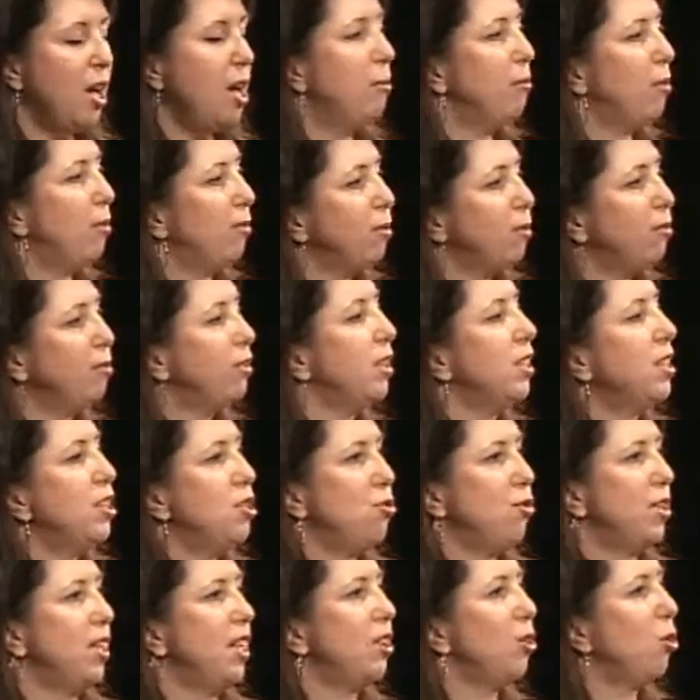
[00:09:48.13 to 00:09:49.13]
but we're really
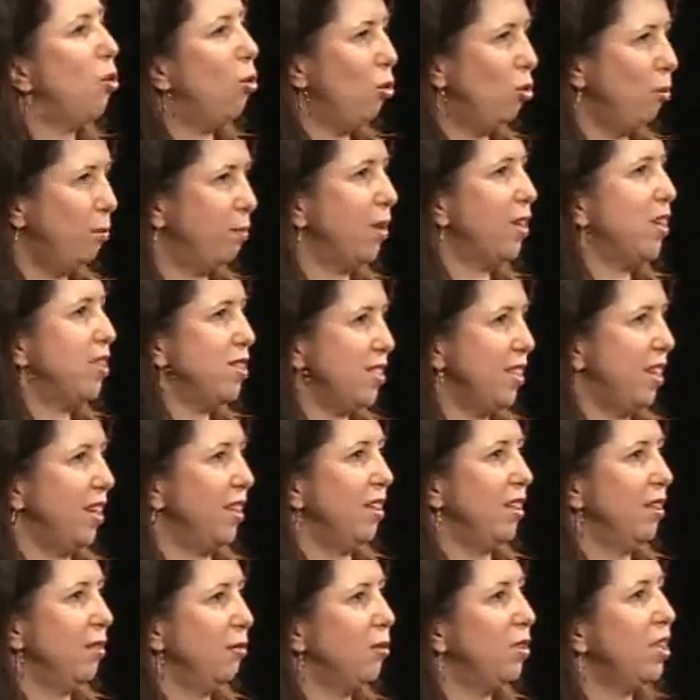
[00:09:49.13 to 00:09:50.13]
treating the whole
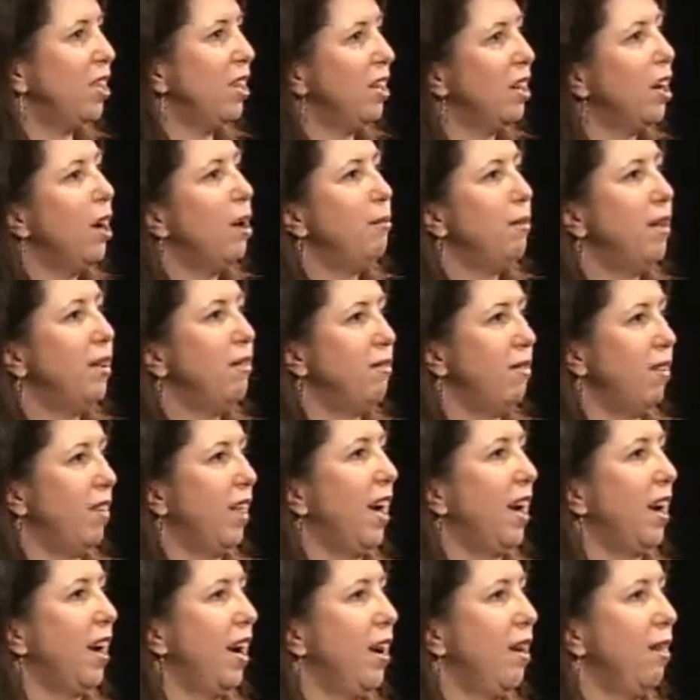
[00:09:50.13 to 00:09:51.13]
person when you come in for
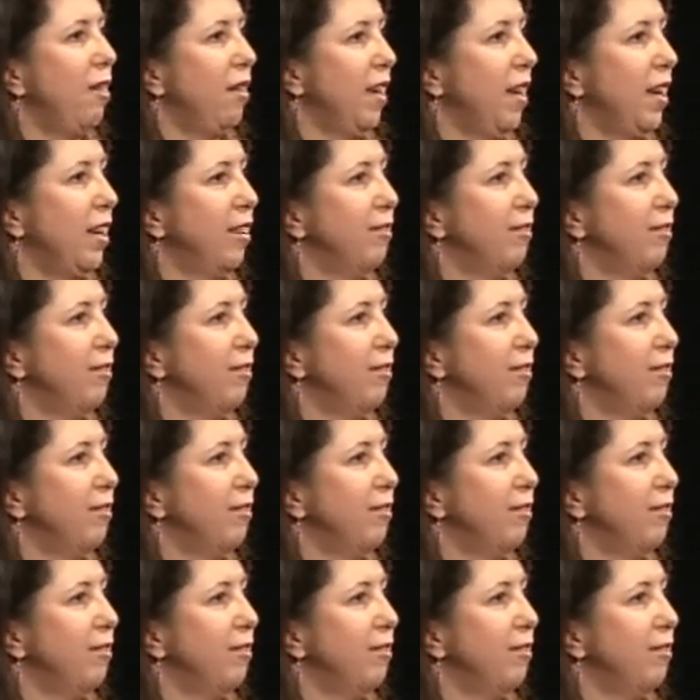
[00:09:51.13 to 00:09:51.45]
that kind of thing.